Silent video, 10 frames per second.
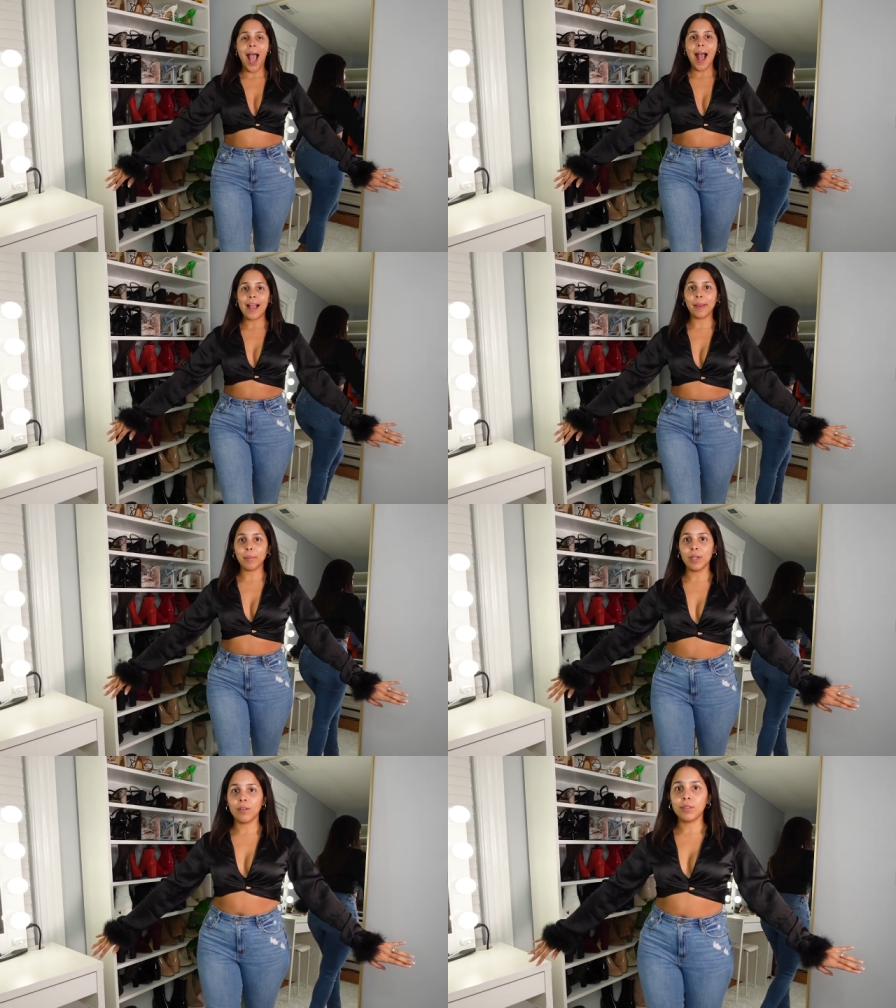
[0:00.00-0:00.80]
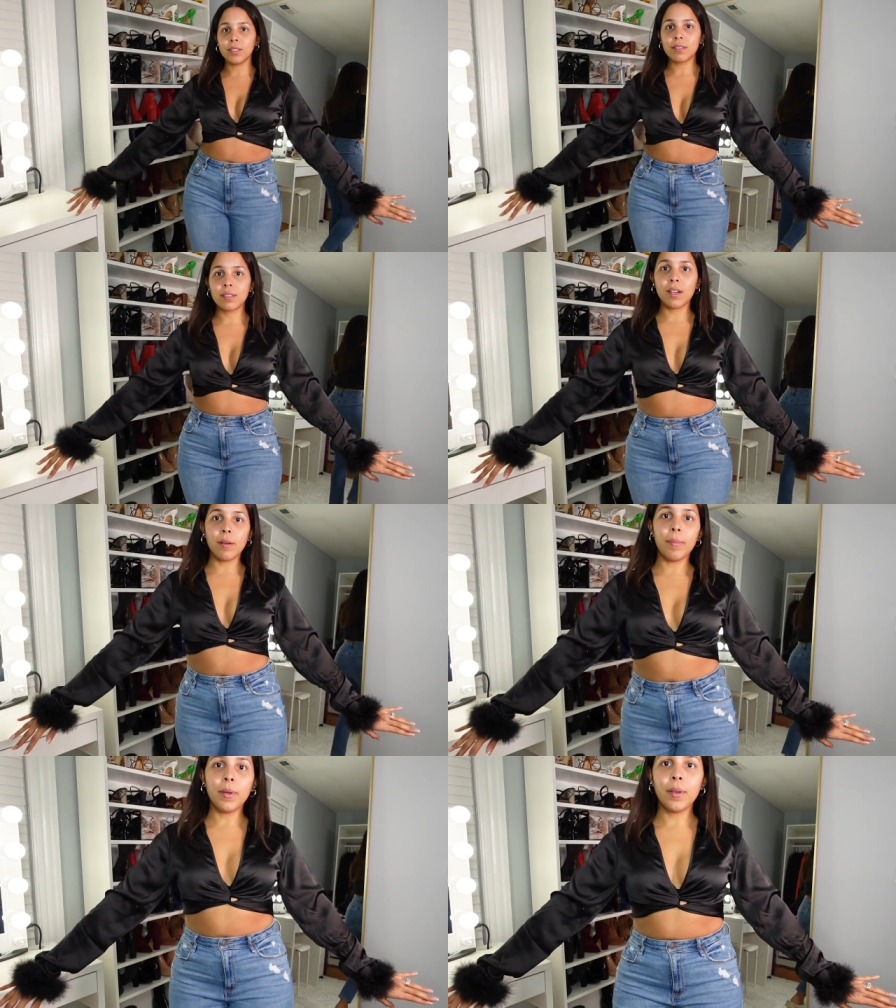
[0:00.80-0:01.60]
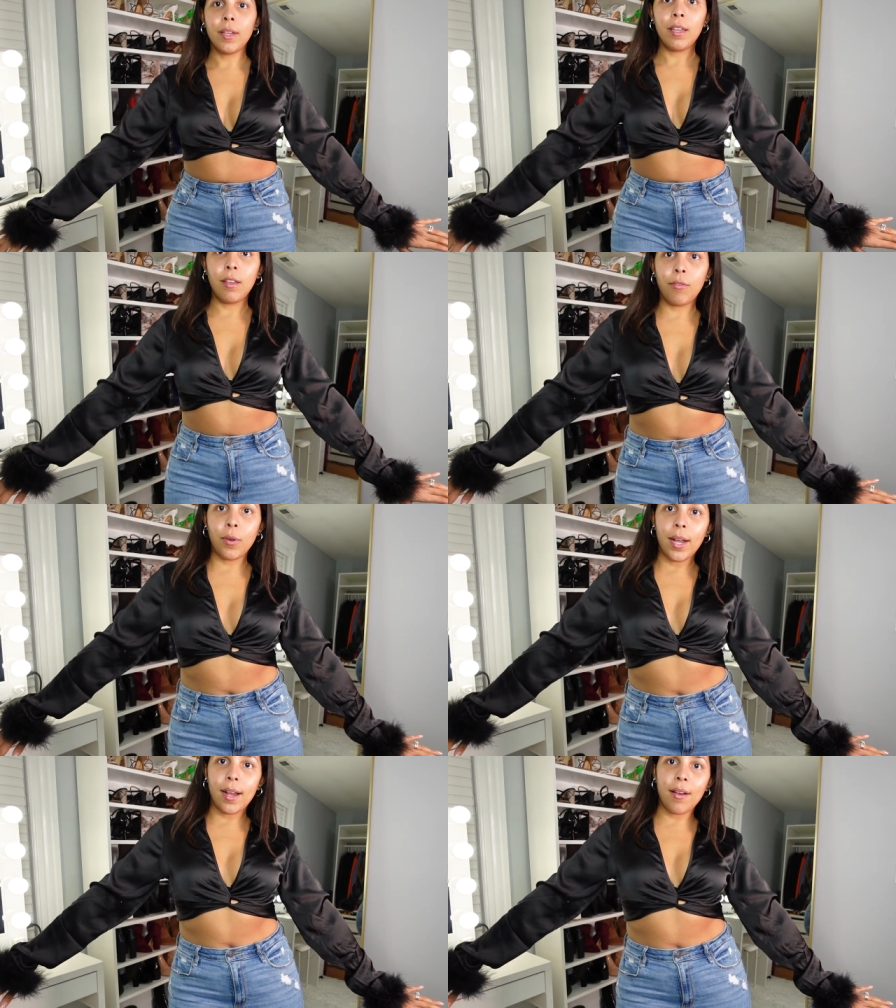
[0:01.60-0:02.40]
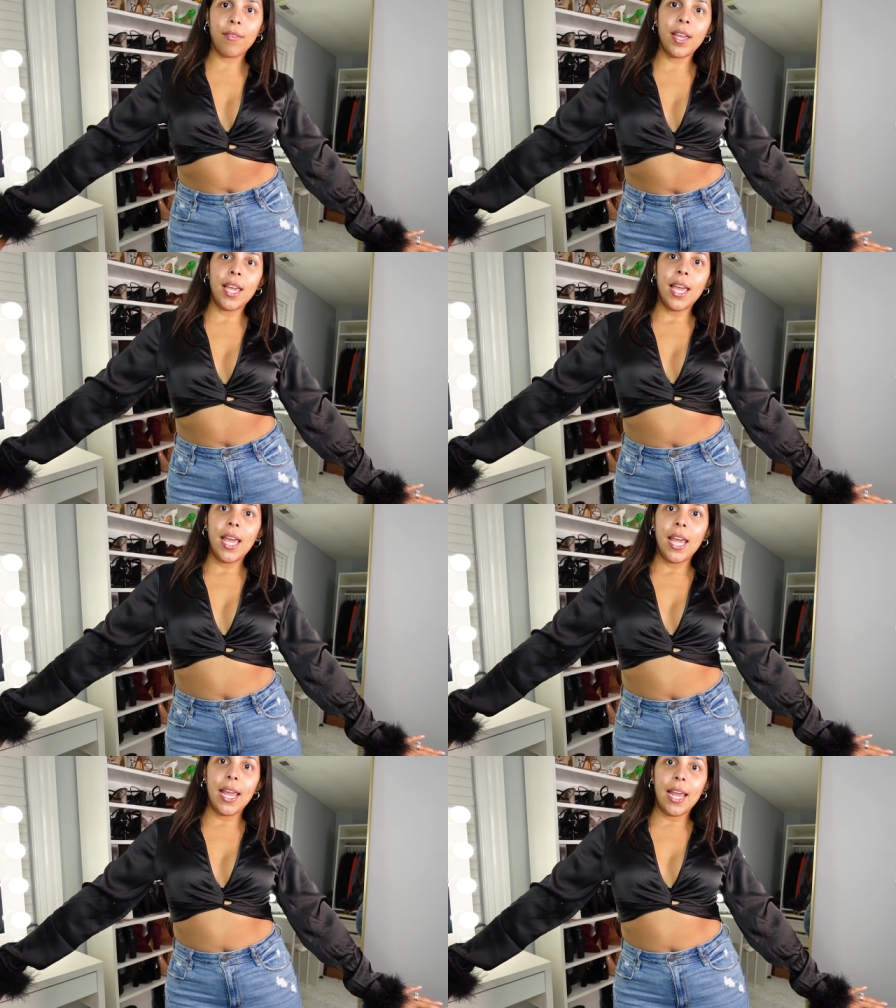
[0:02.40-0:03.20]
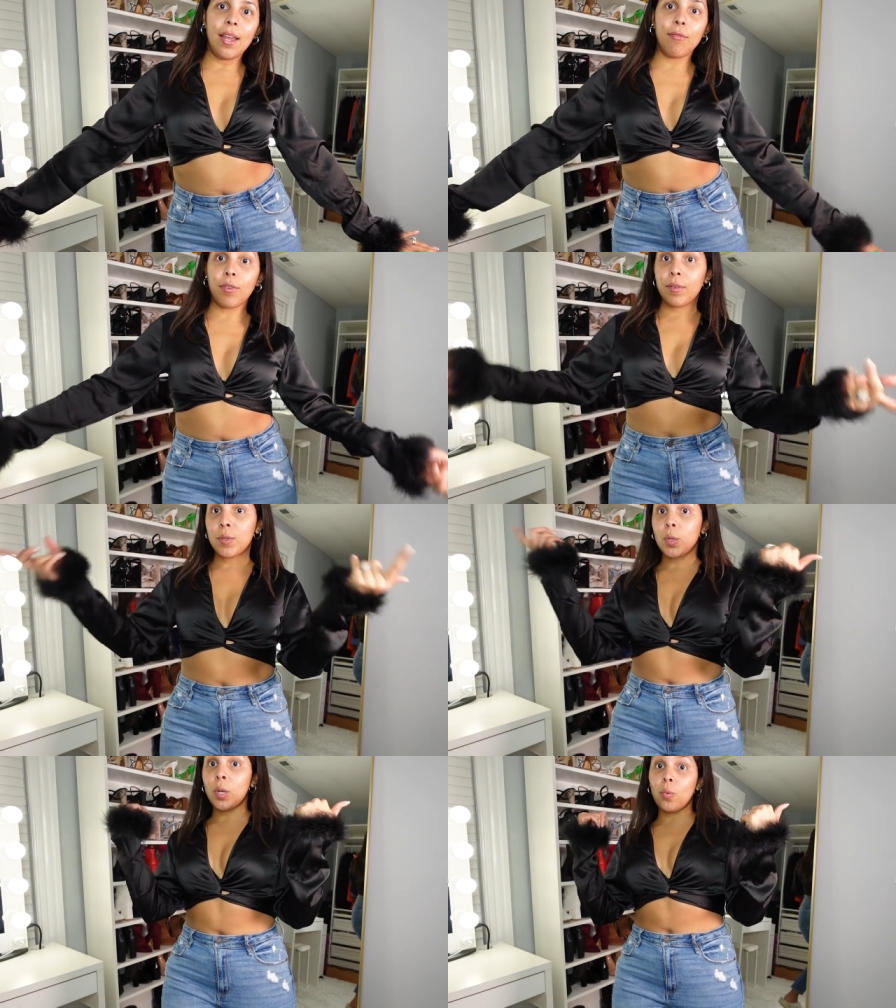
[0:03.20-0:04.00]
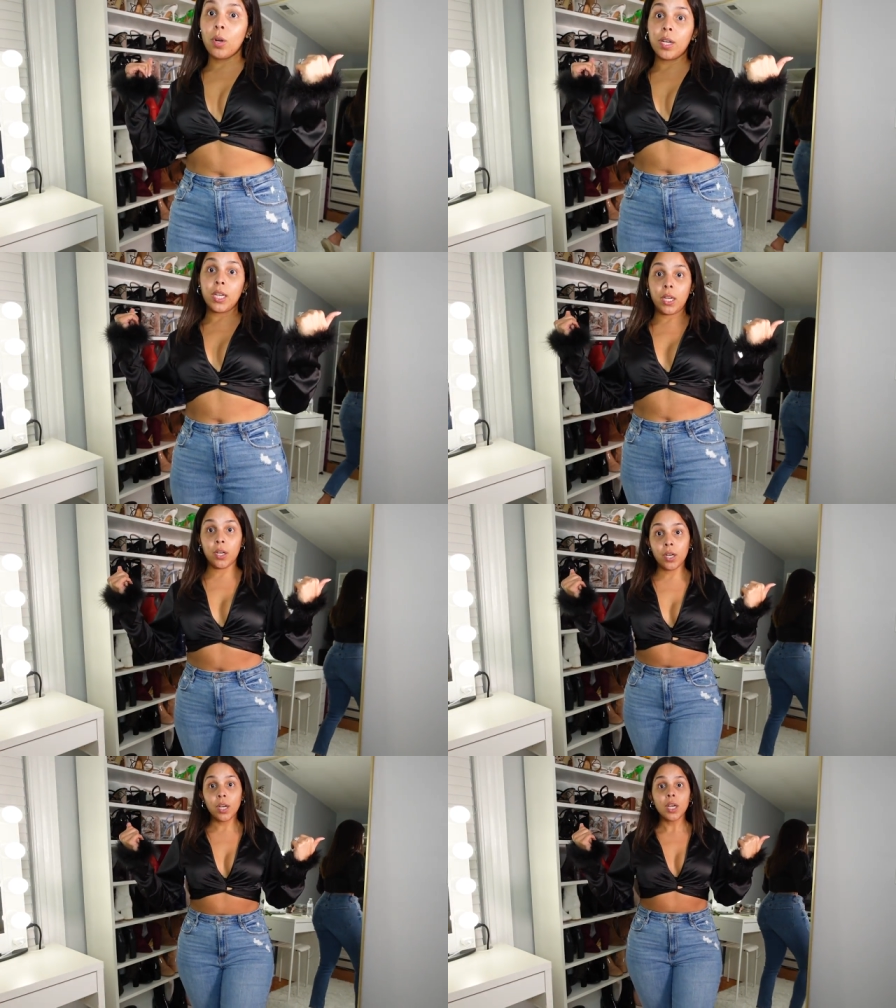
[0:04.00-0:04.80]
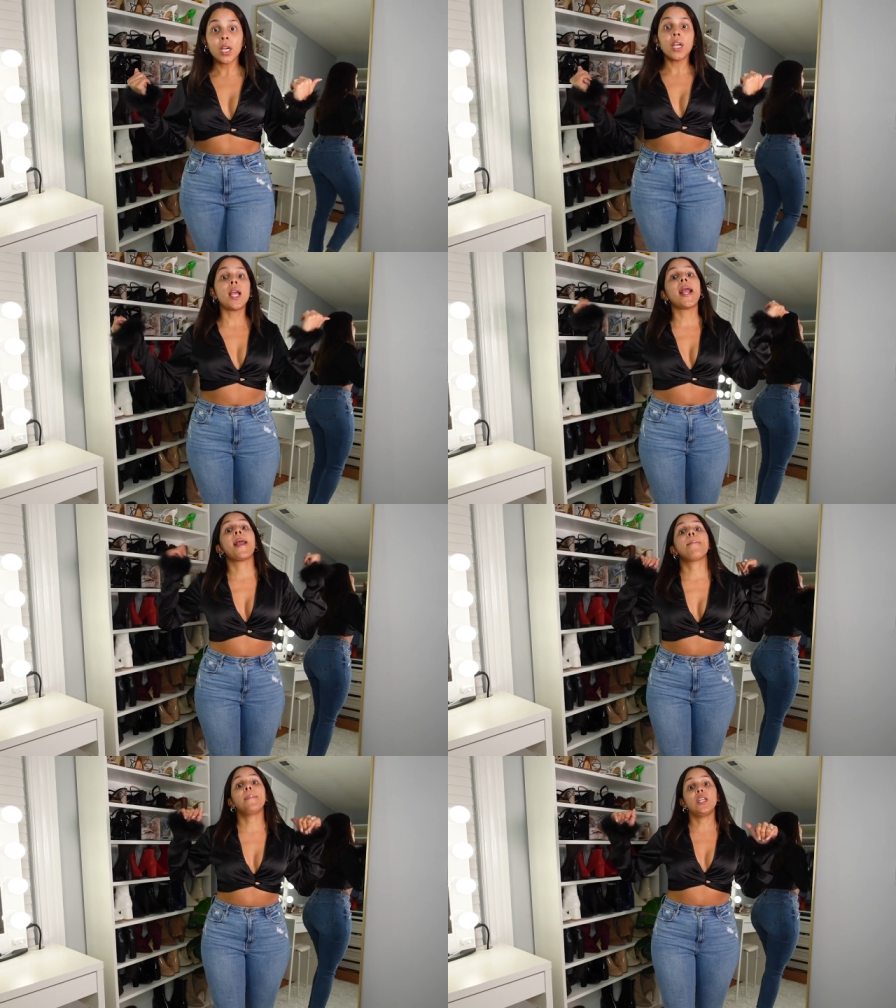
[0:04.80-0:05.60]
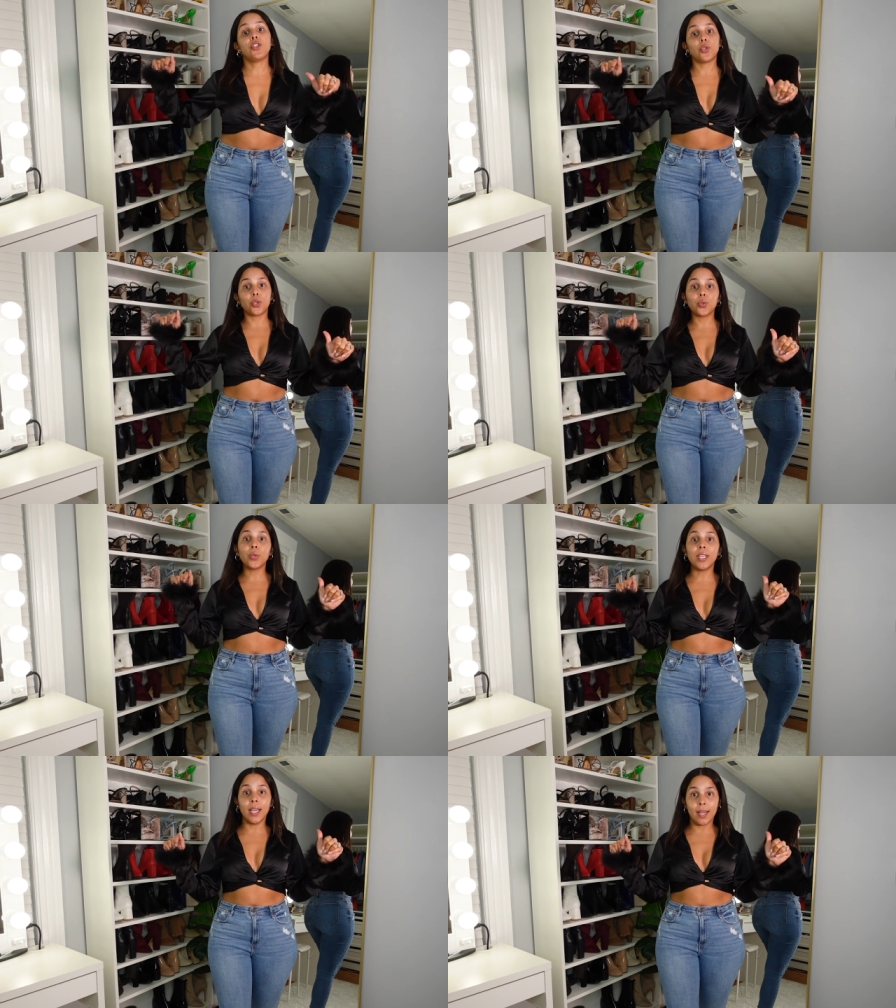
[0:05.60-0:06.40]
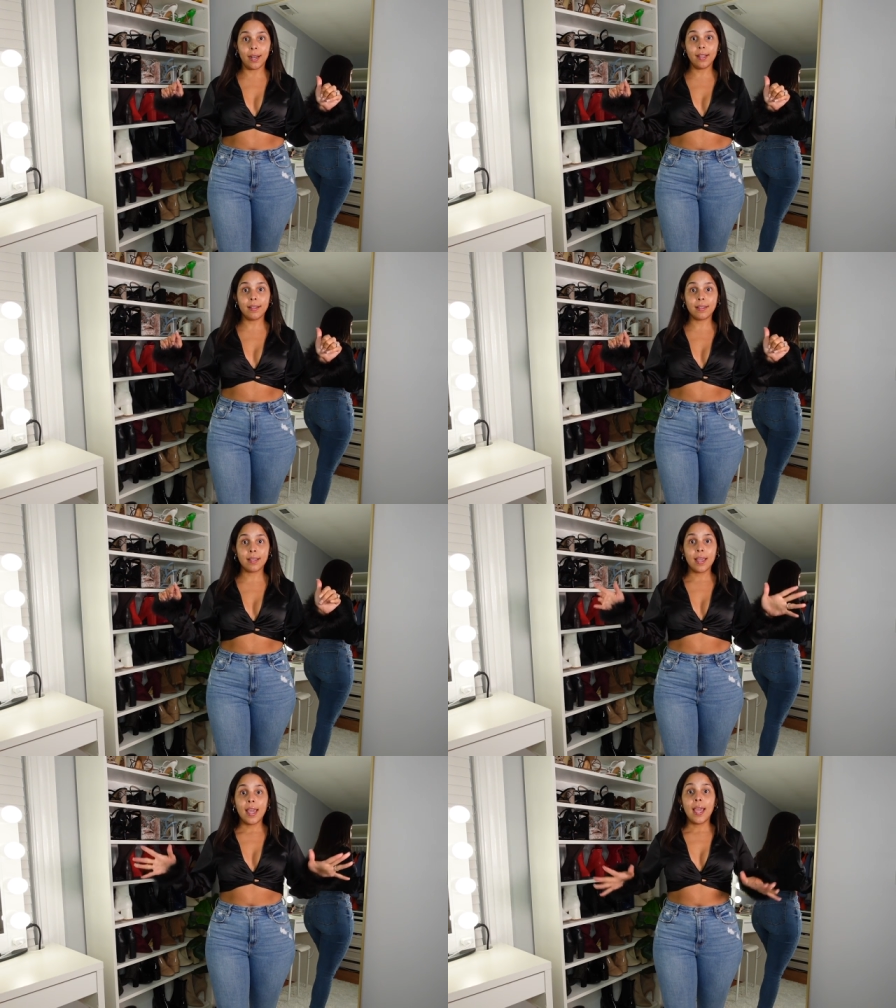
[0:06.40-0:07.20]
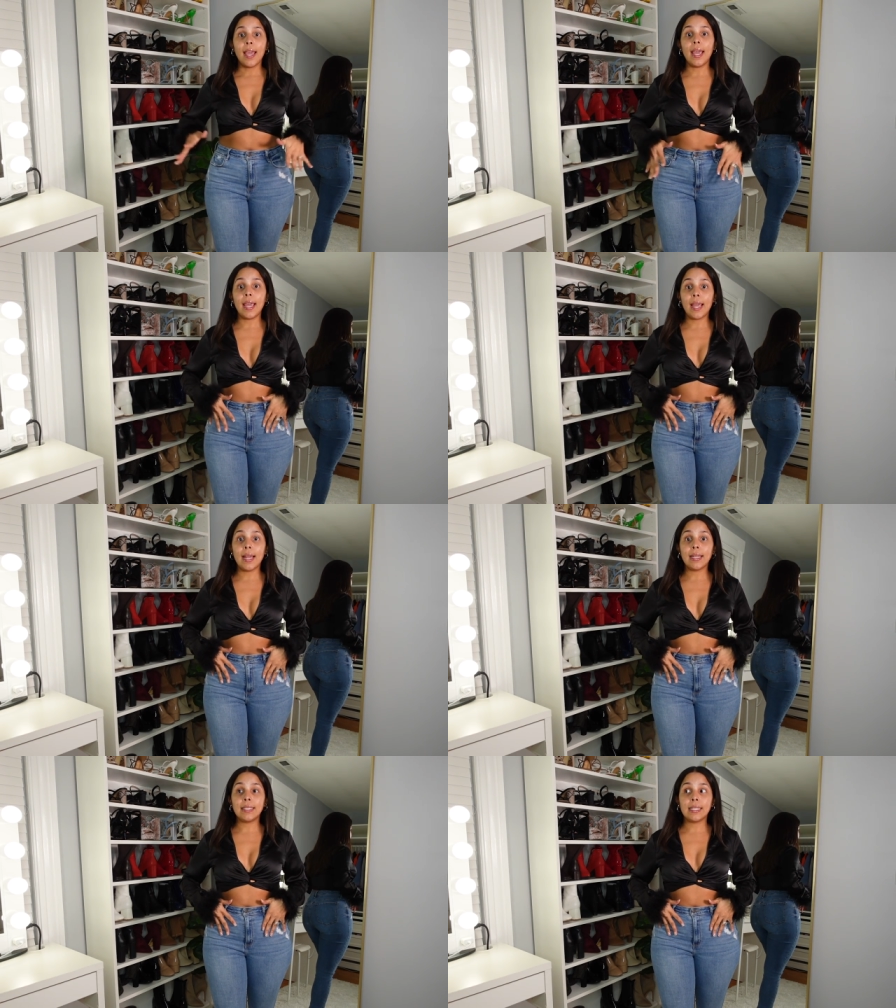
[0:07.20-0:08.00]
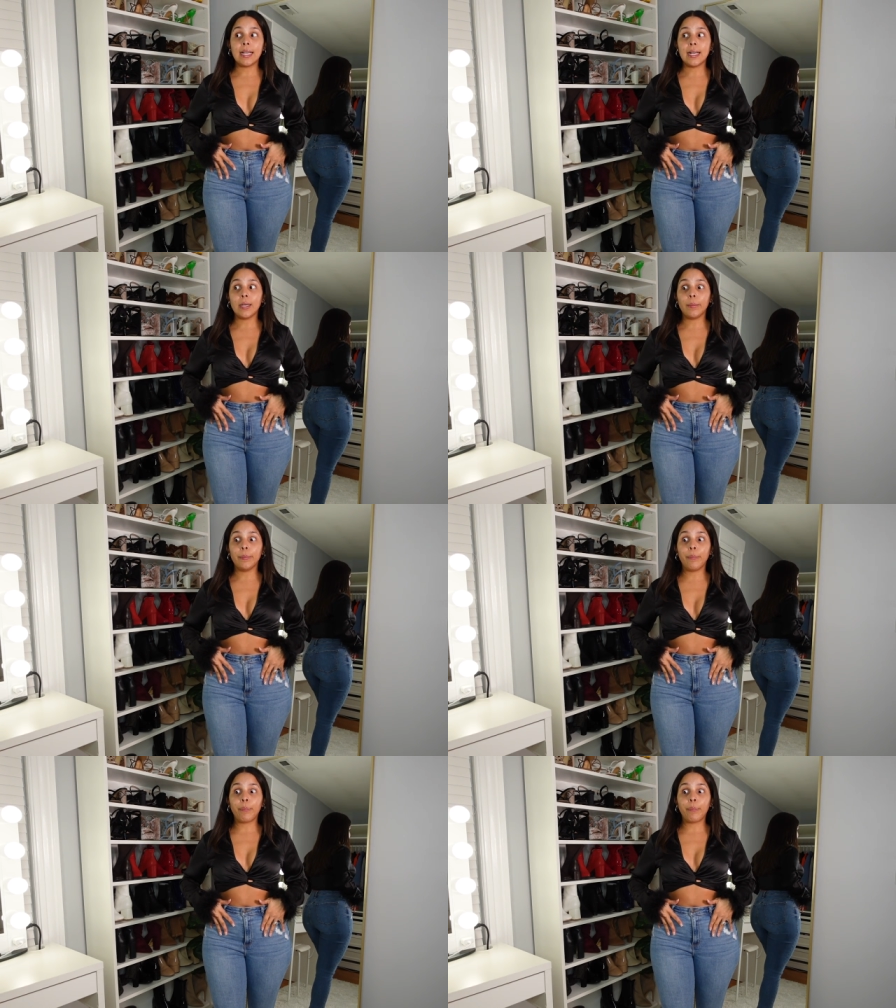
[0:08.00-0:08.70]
I am in love with this top if you have a Forever 21 near make sure to get it and um,